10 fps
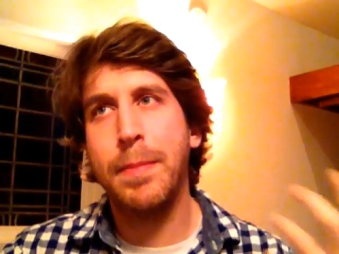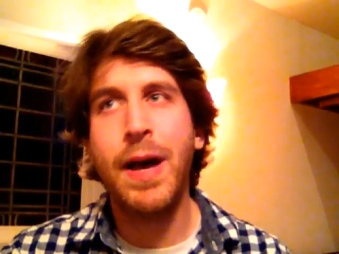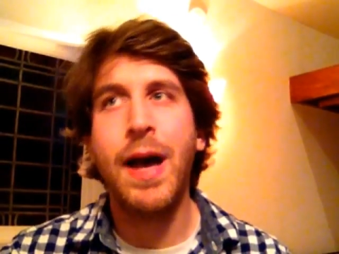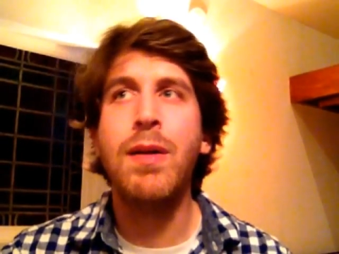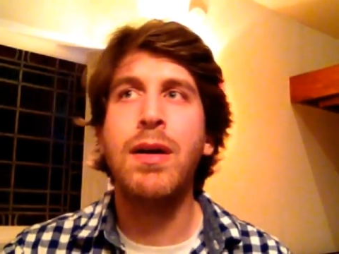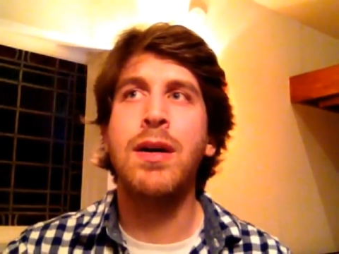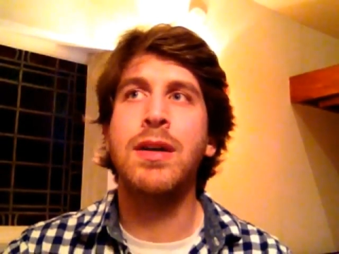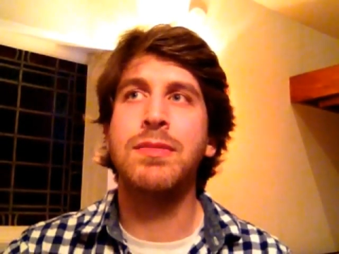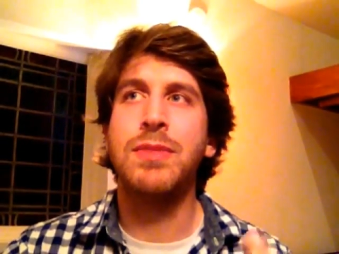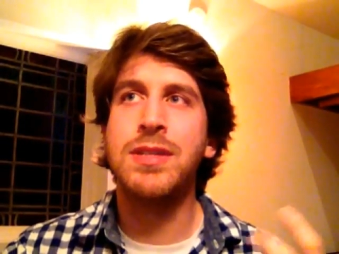power,
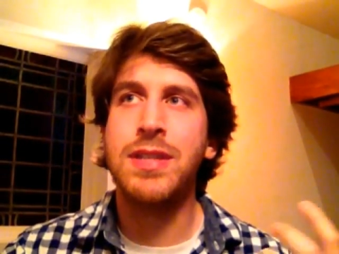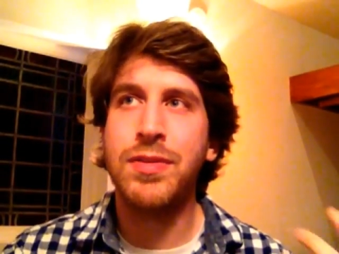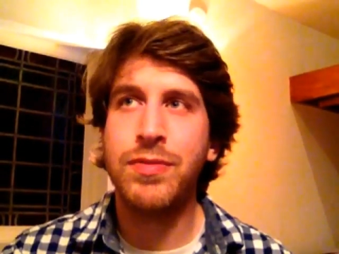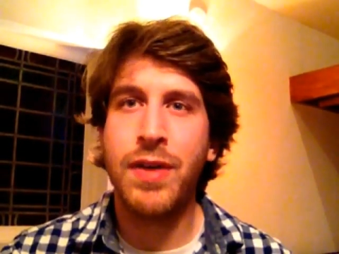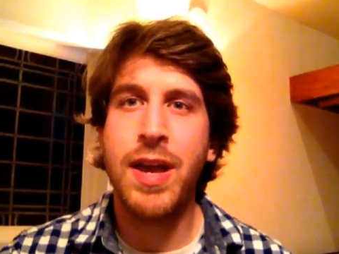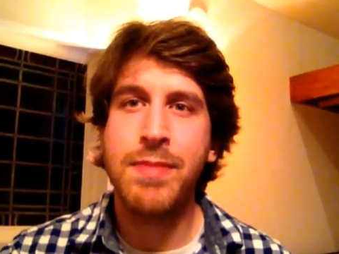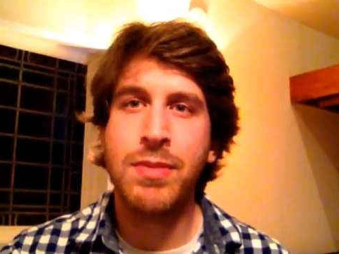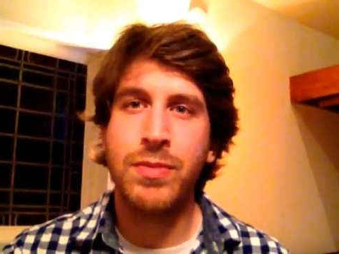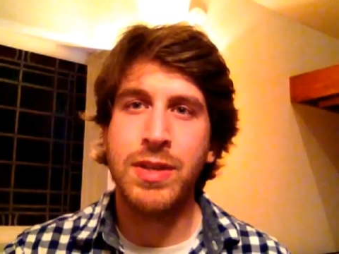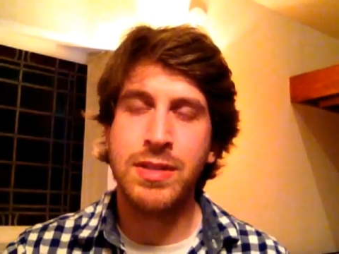and we seek
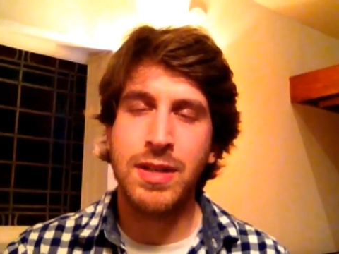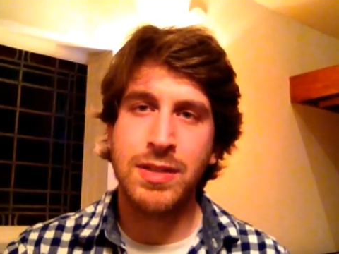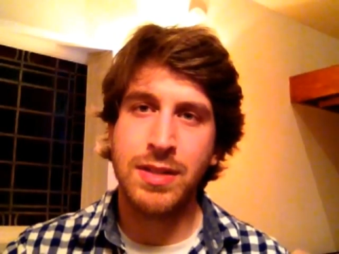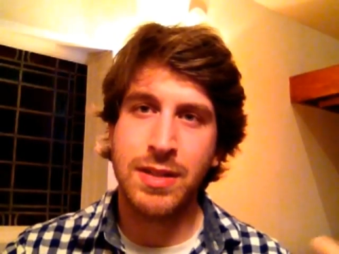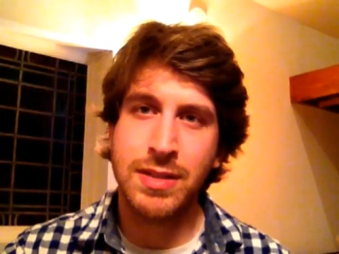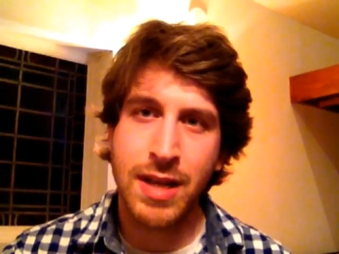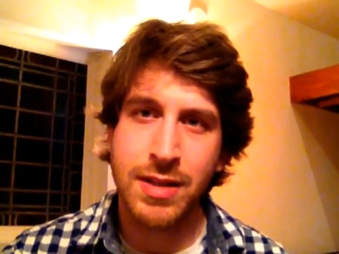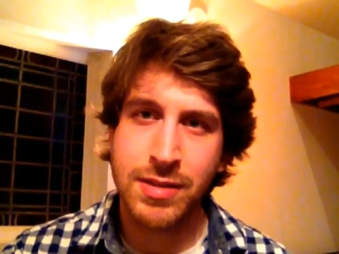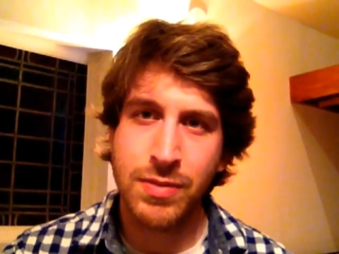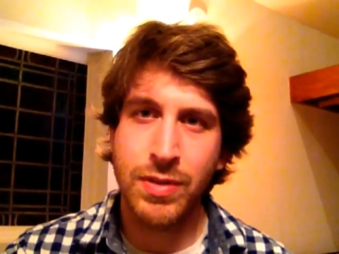fame, and we seek
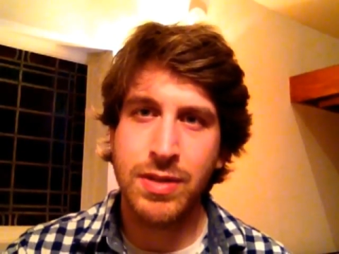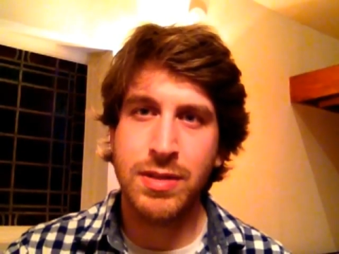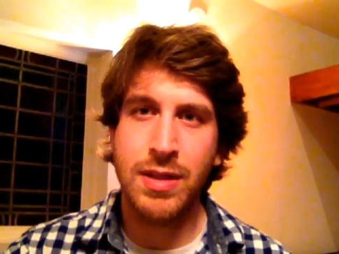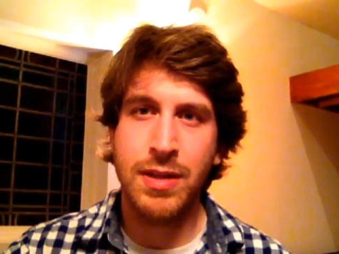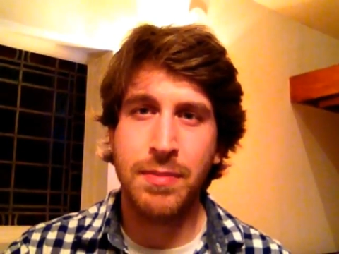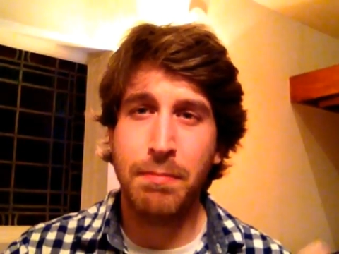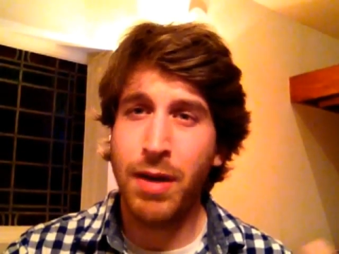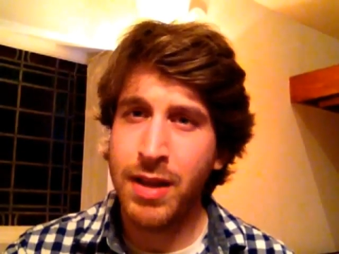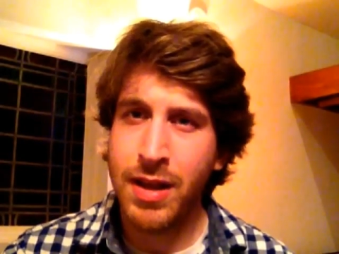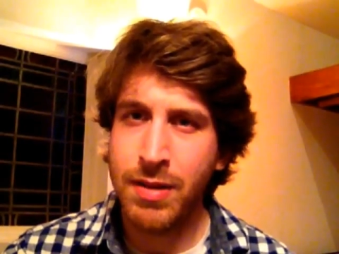success, and we seek
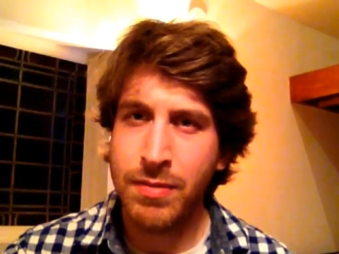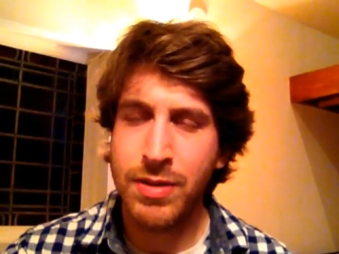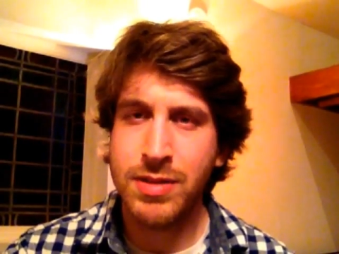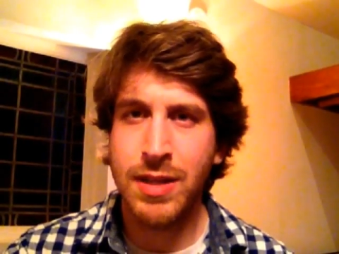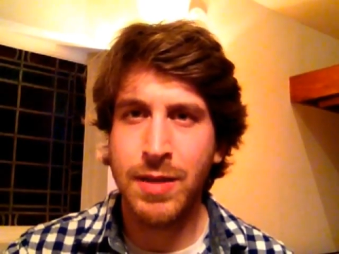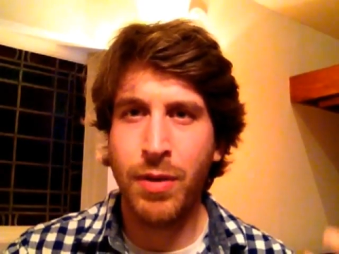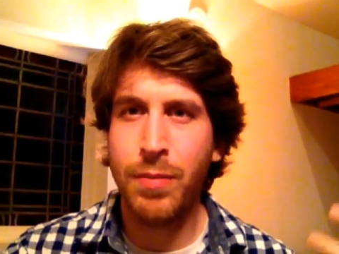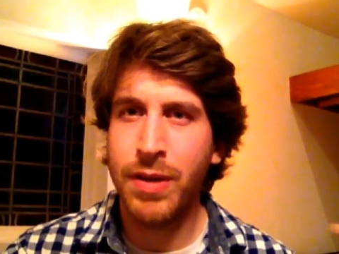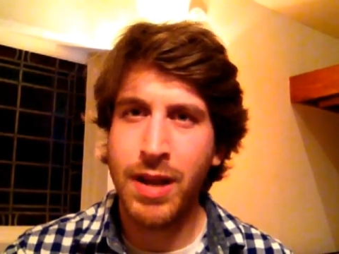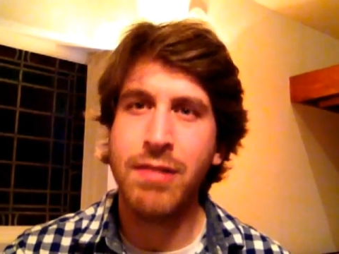money, and we seek
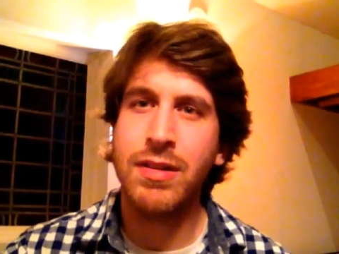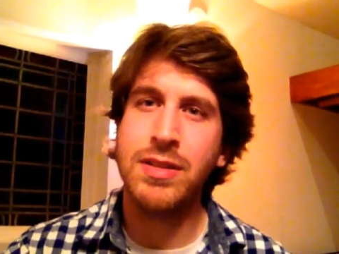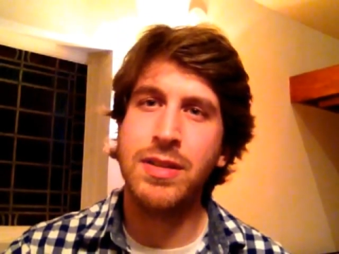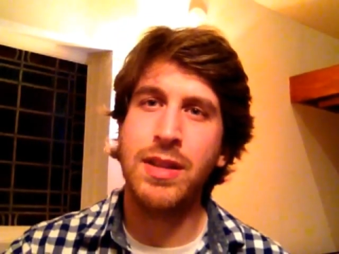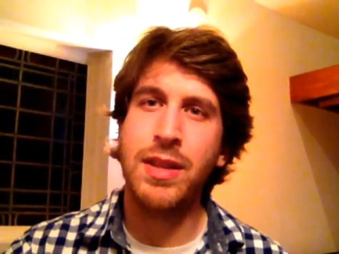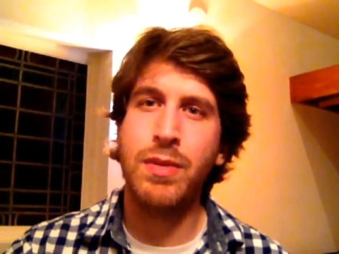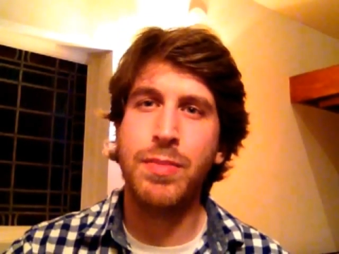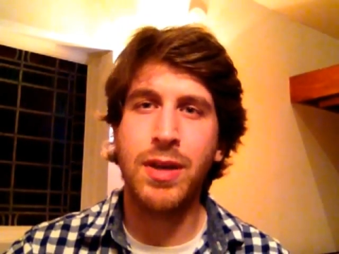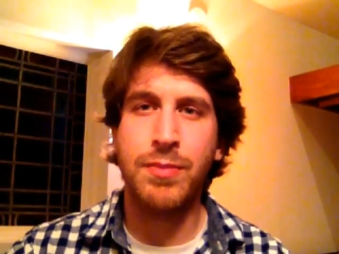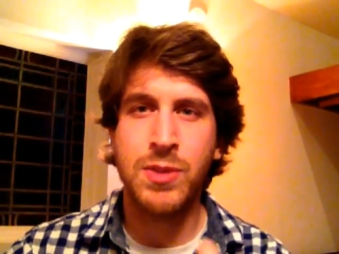popularity, and then we
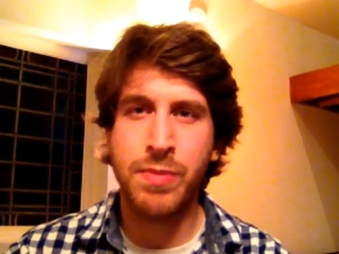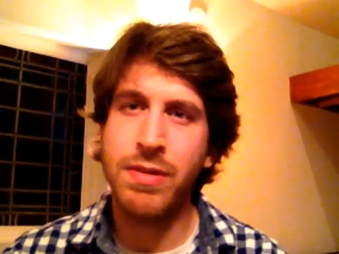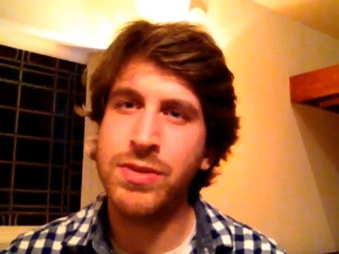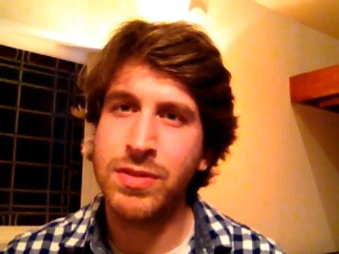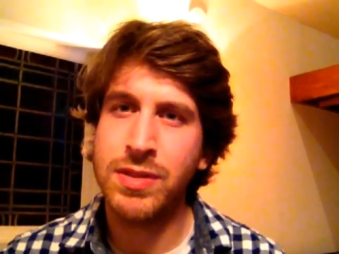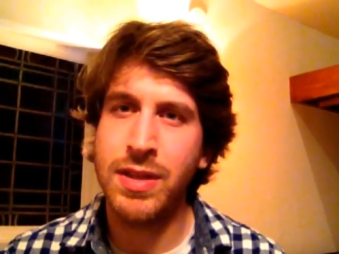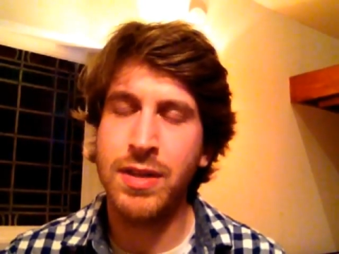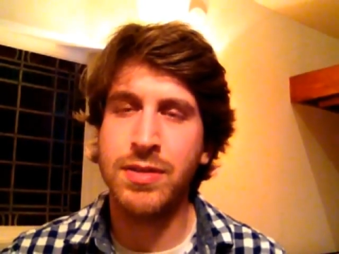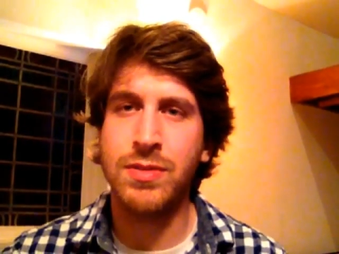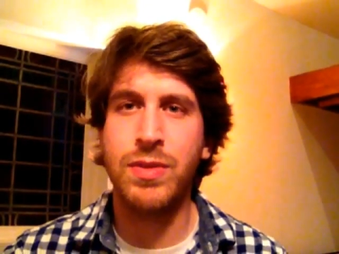become spiritual
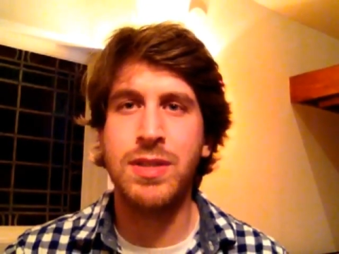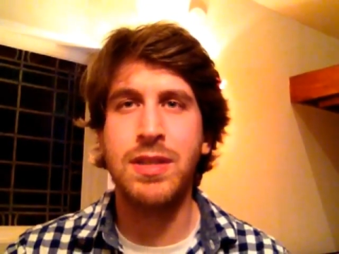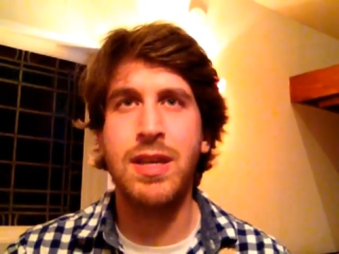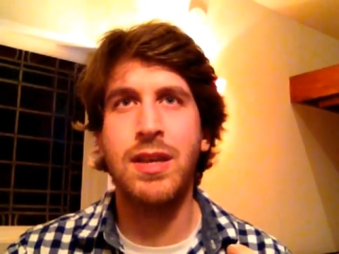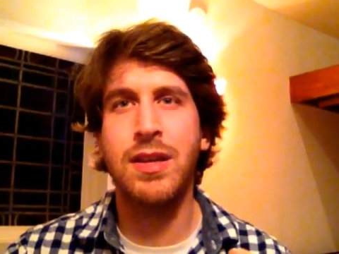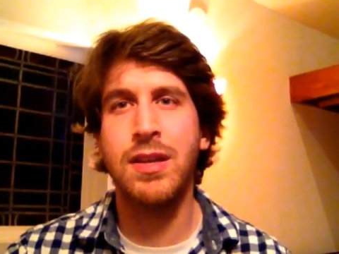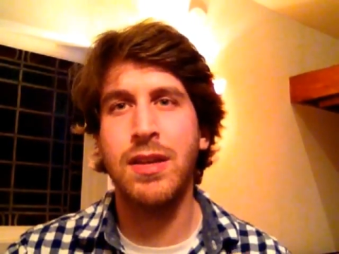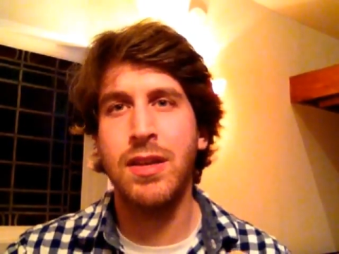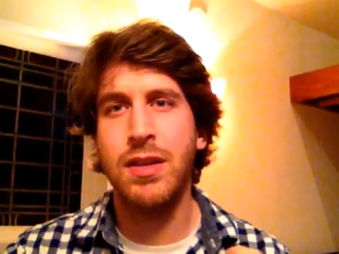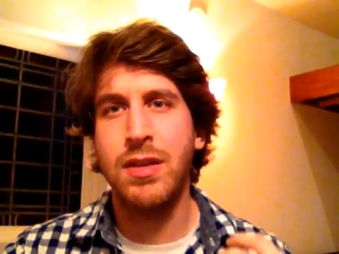seekers, and we seek
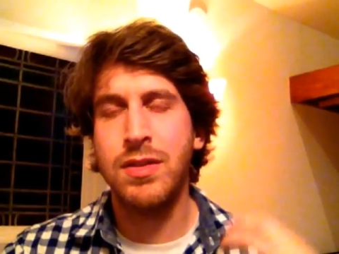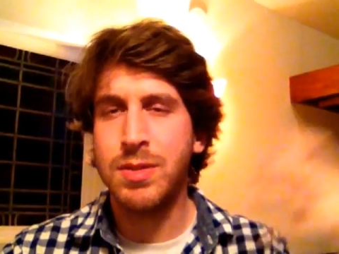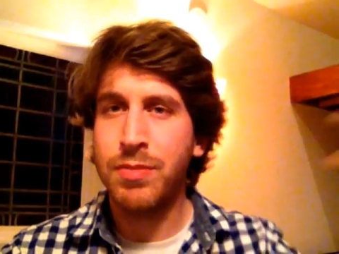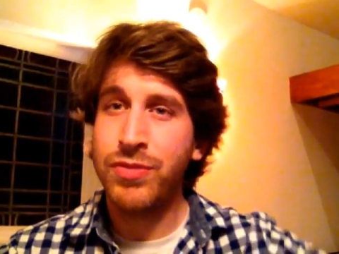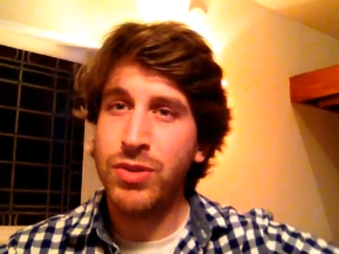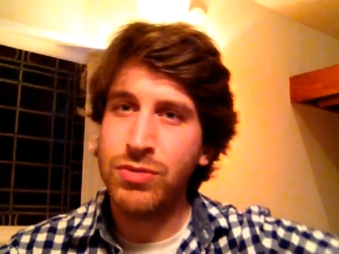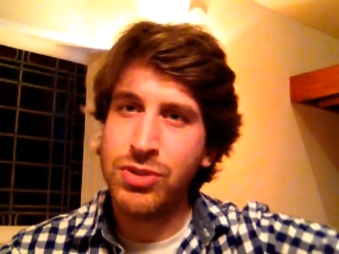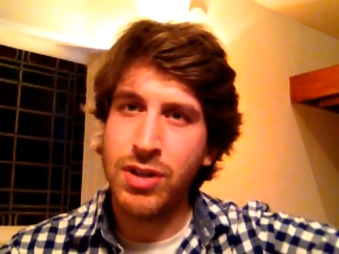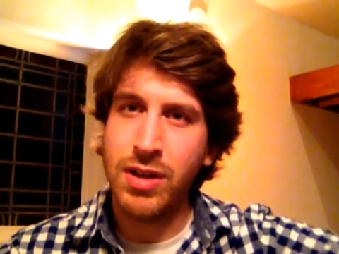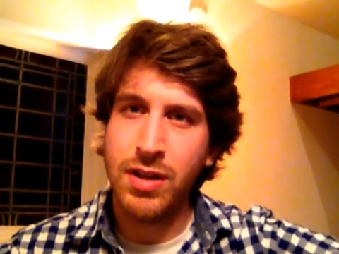some
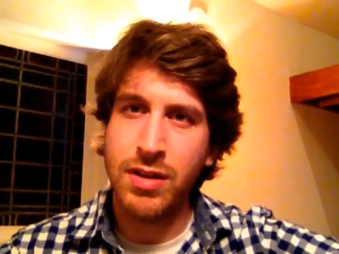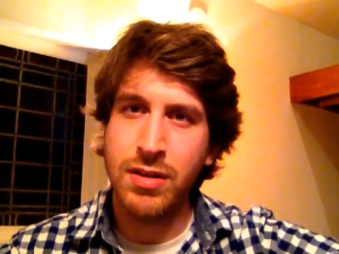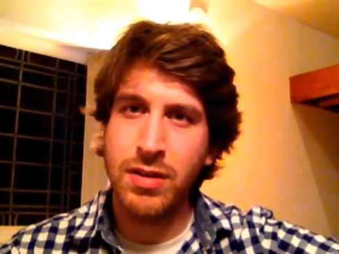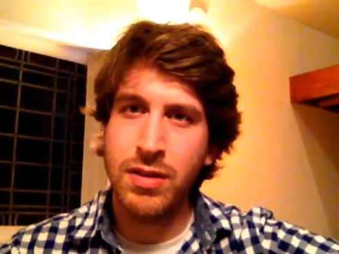future